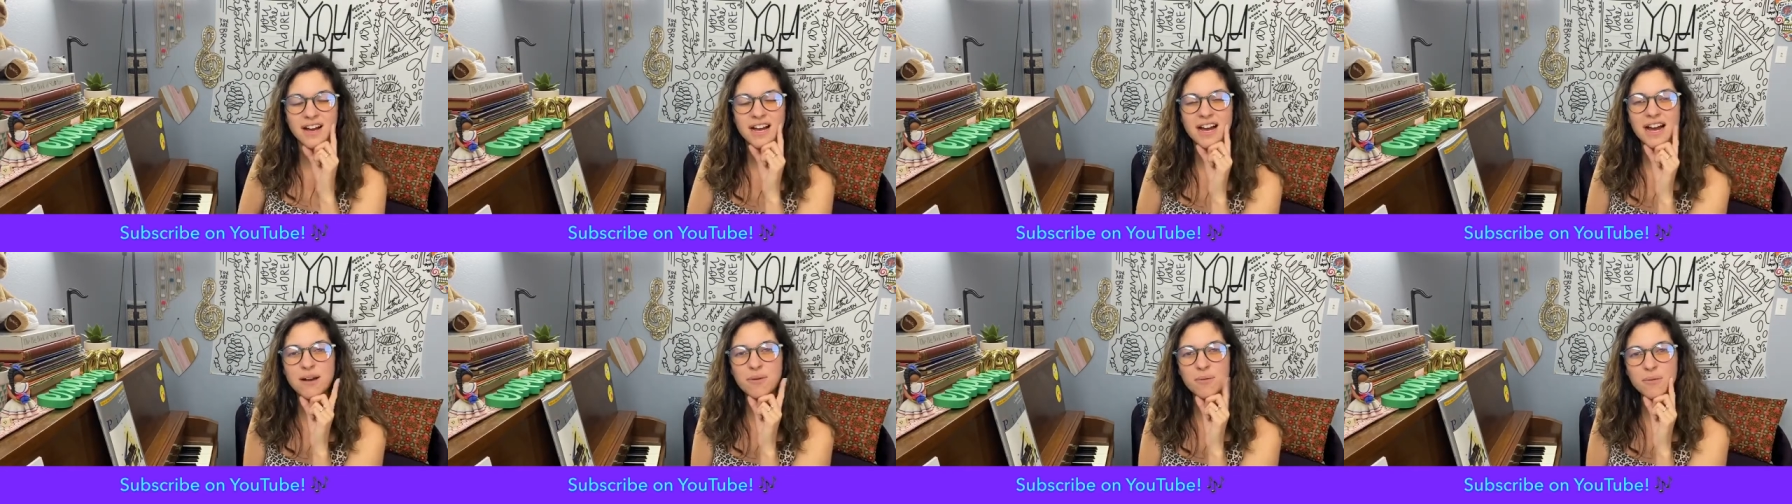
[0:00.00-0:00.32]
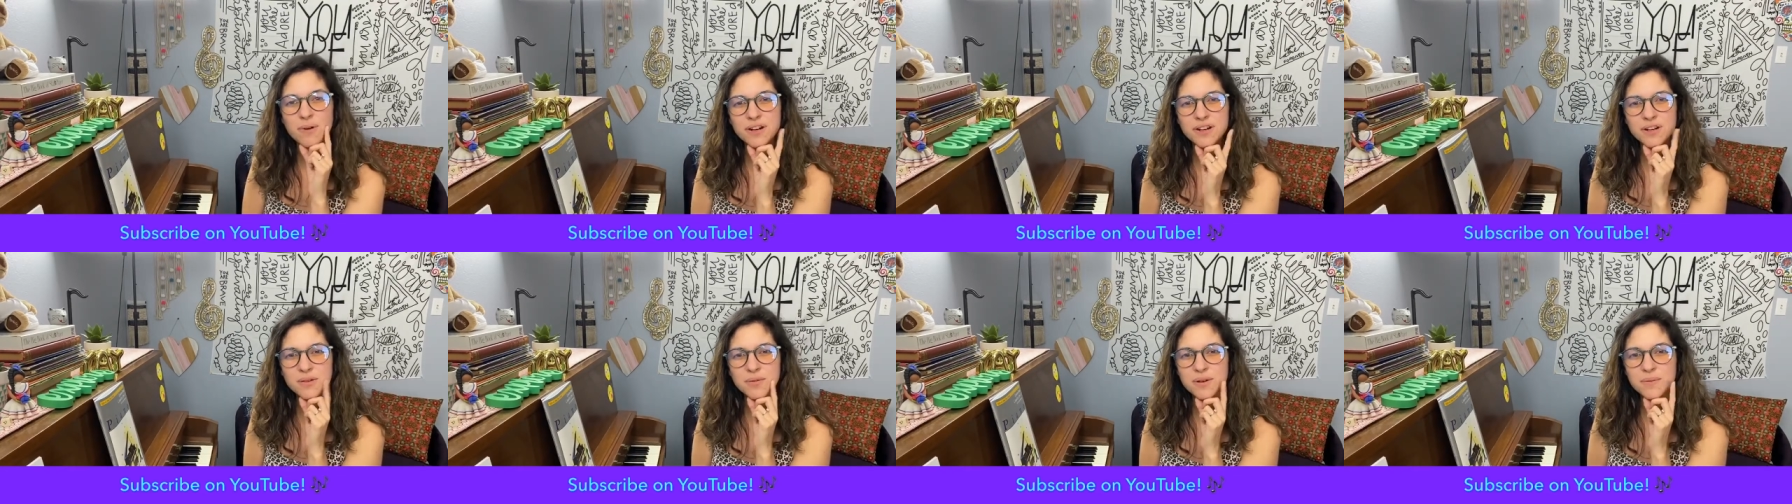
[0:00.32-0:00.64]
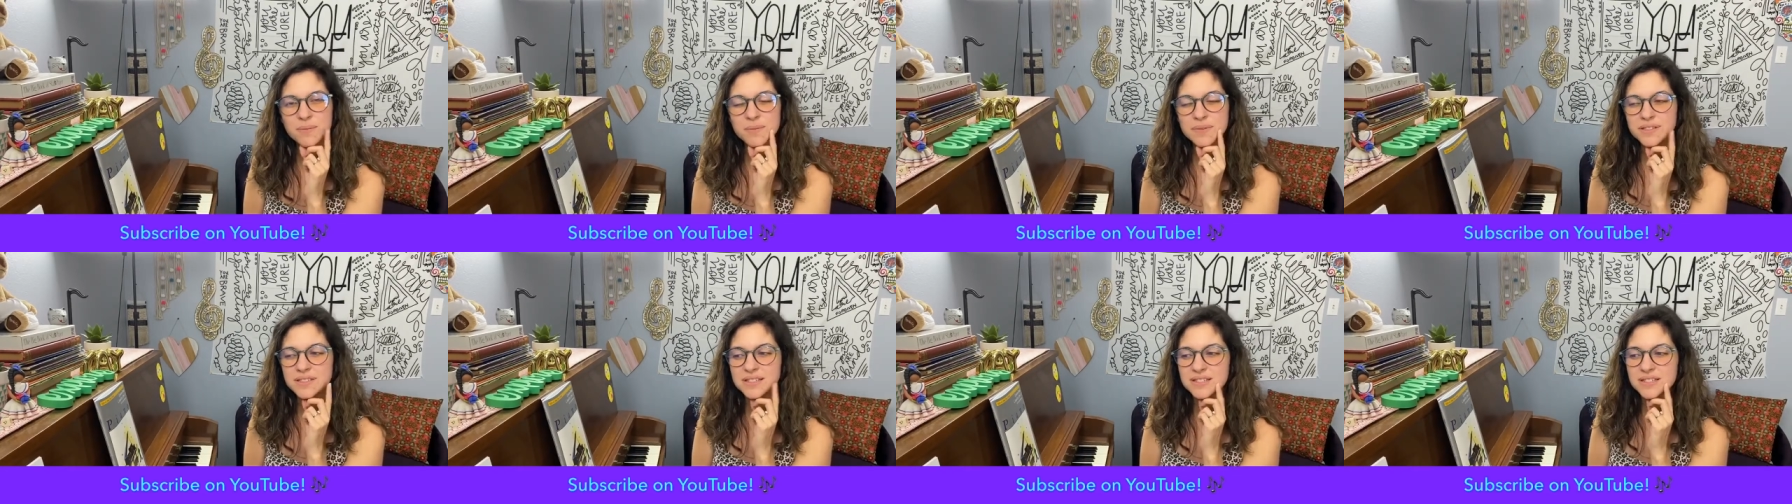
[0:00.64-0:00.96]
I wonder
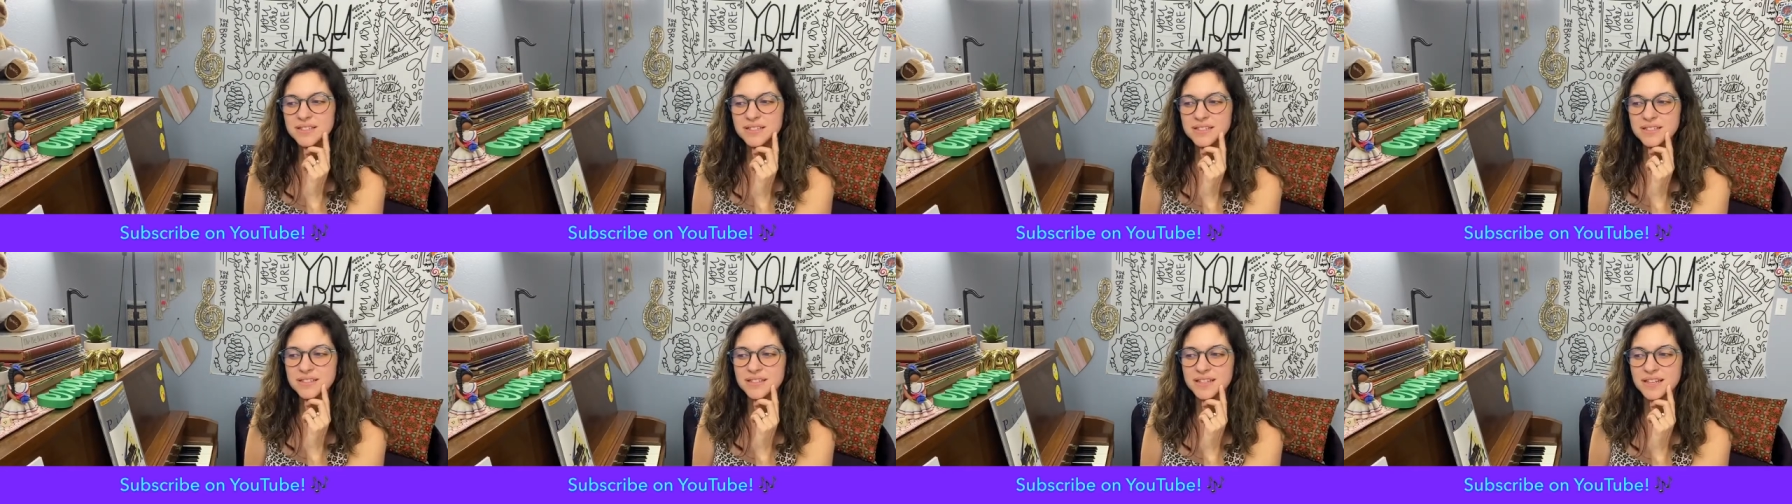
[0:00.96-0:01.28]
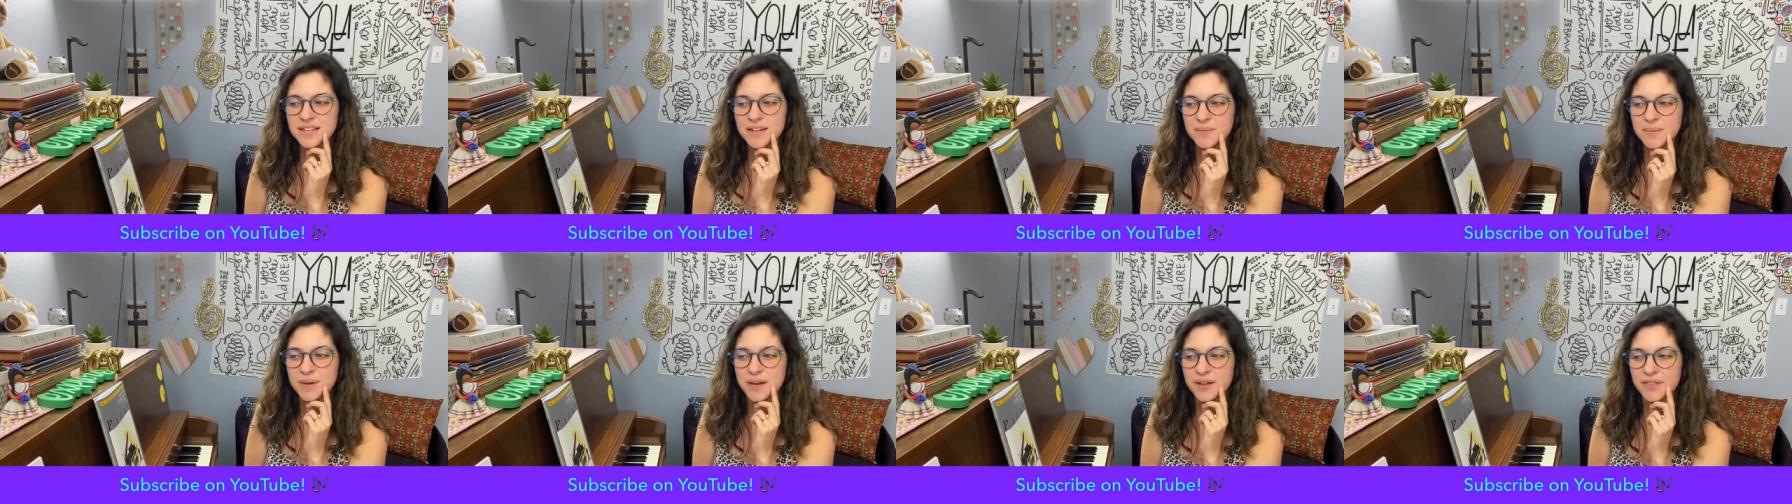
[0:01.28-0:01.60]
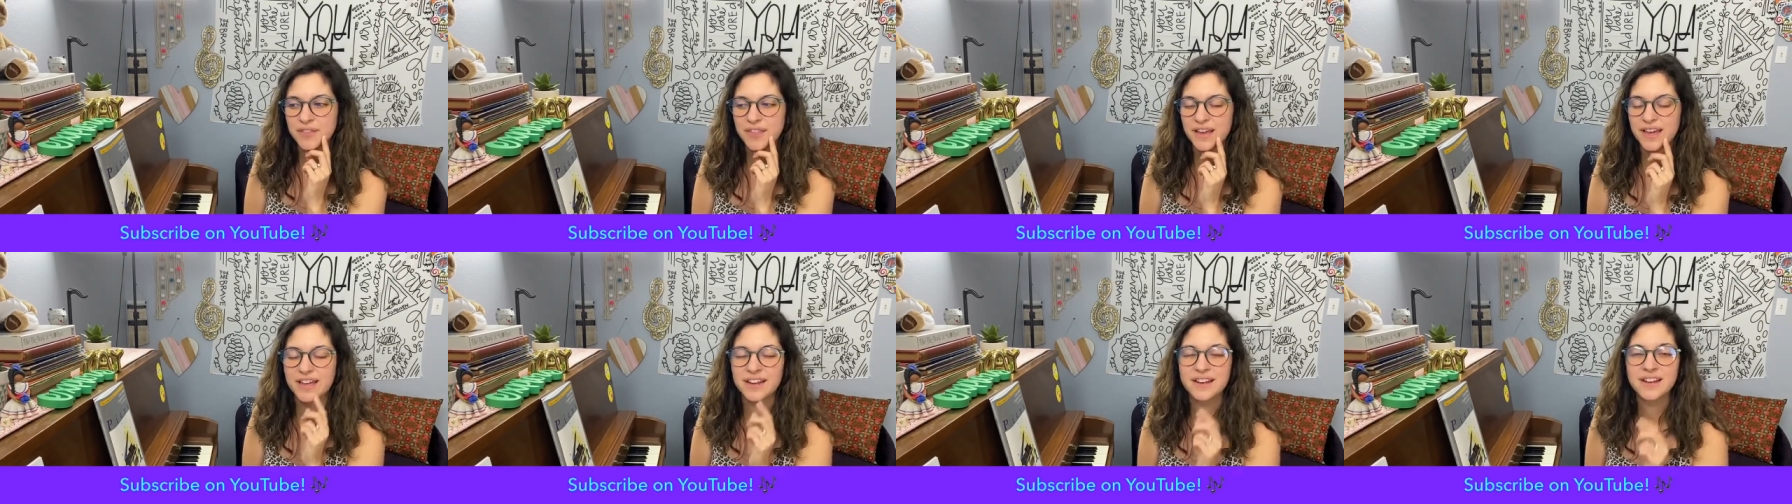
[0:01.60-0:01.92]
what Miss Izzy said about
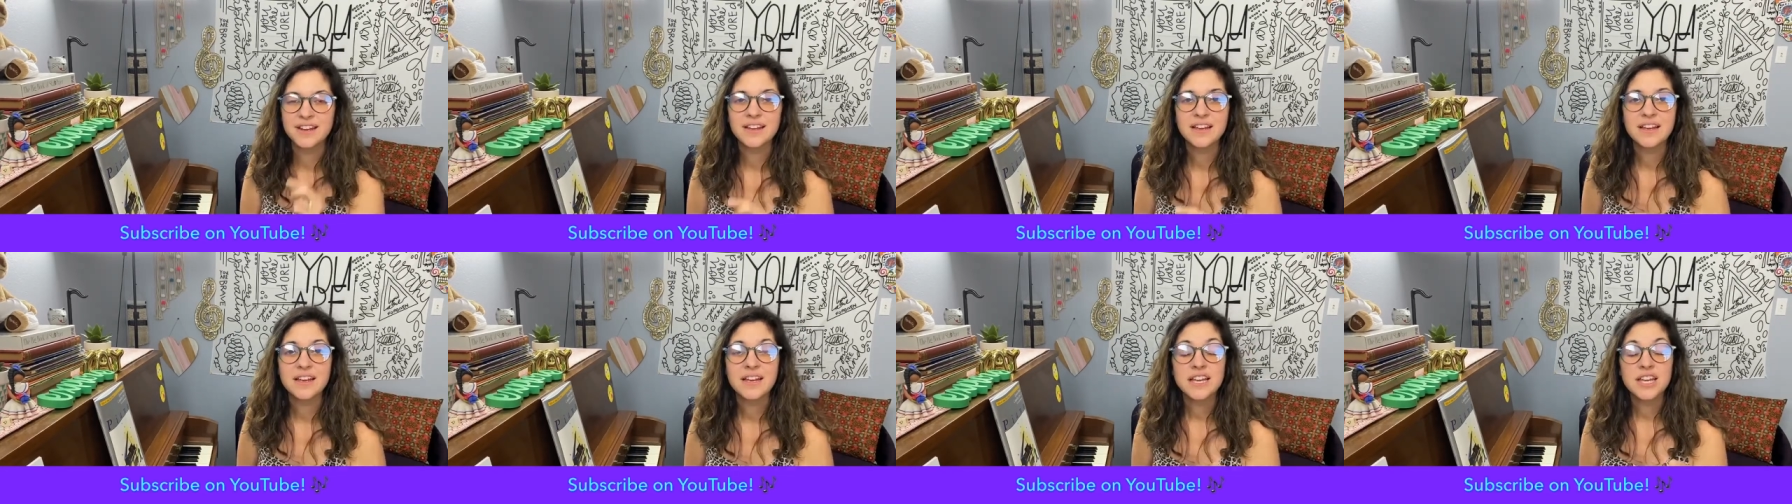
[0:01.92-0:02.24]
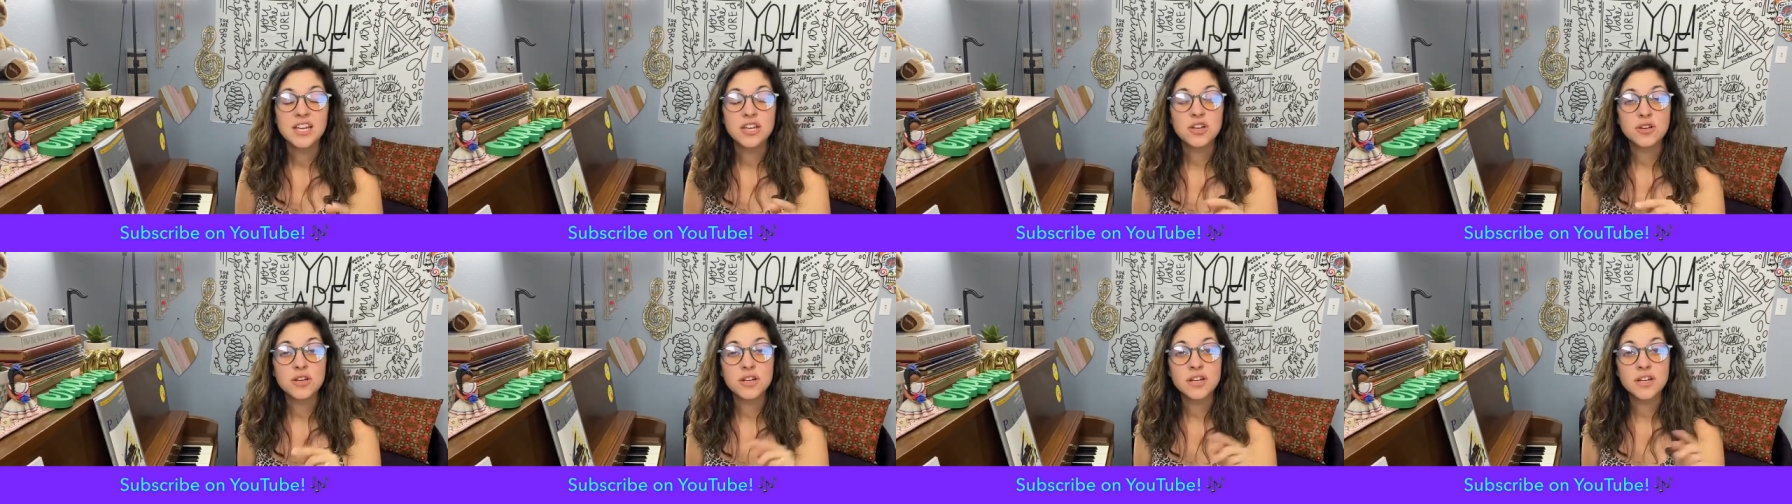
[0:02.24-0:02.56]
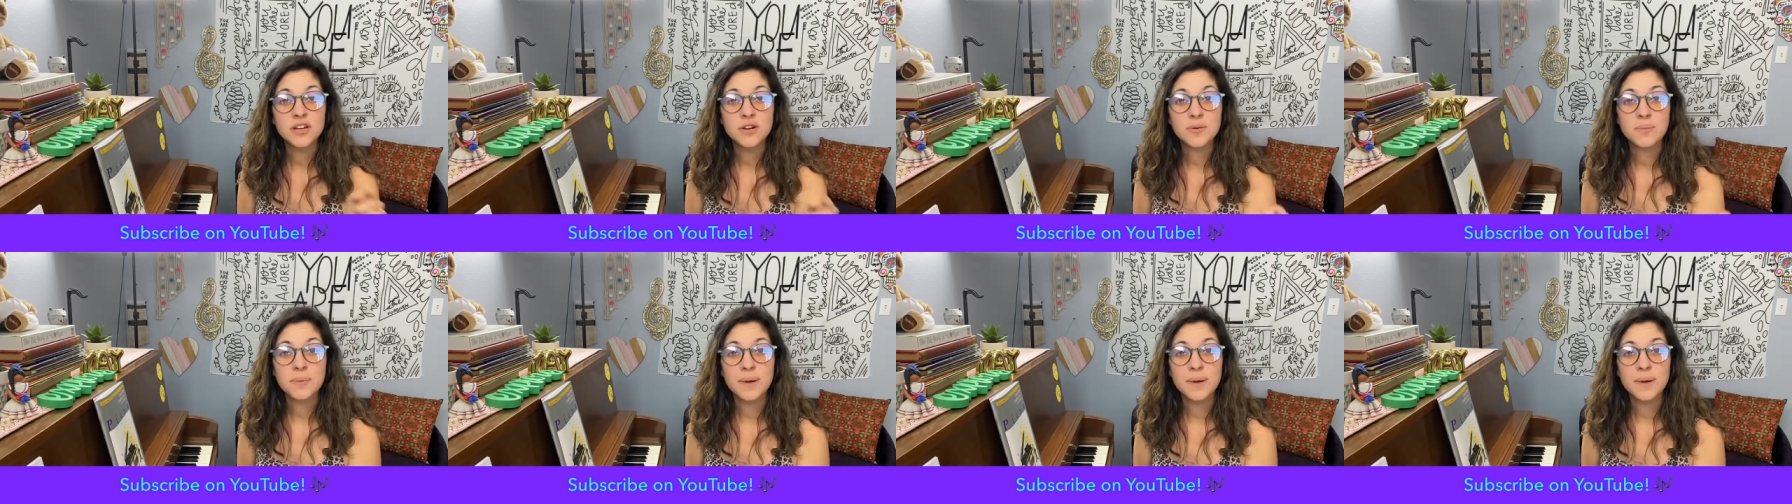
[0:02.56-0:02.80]
that. You can go